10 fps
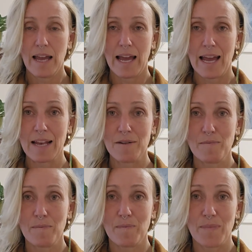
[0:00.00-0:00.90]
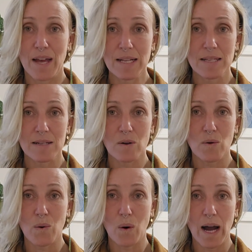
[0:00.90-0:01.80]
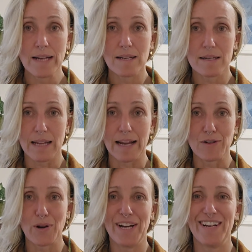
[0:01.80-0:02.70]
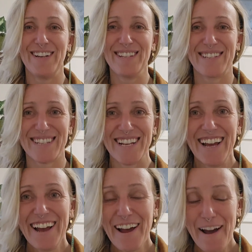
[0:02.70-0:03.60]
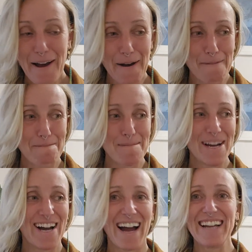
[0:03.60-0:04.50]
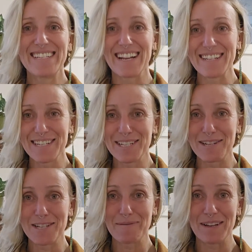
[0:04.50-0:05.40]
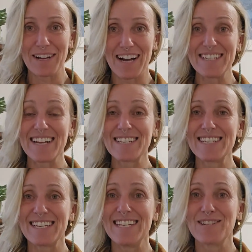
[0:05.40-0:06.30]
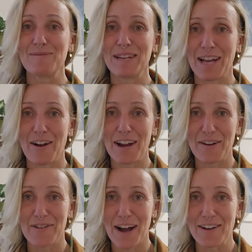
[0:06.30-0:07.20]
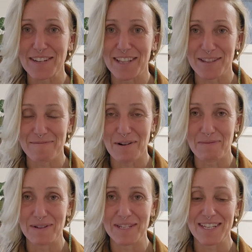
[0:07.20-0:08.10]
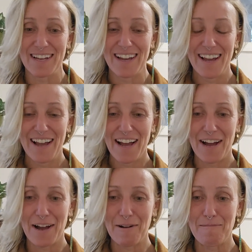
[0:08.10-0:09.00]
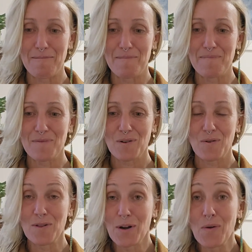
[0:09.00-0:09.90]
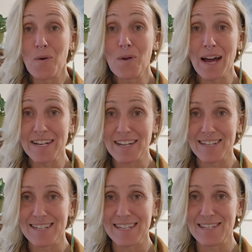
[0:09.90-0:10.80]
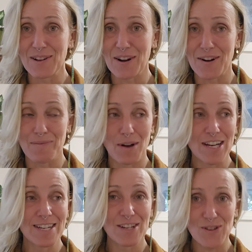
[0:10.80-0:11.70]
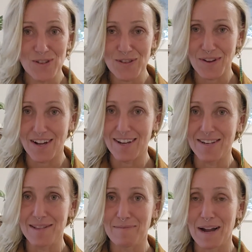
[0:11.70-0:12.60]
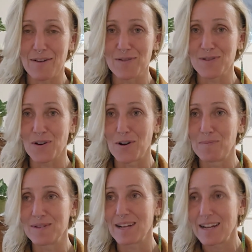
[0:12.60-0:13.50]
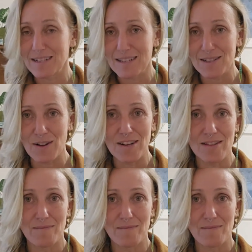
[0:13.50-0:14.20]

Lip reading: And that's quite a dangerous identity to be carrying around at the moment. Although all identities are. Politicians are under the microscope, scientists are under the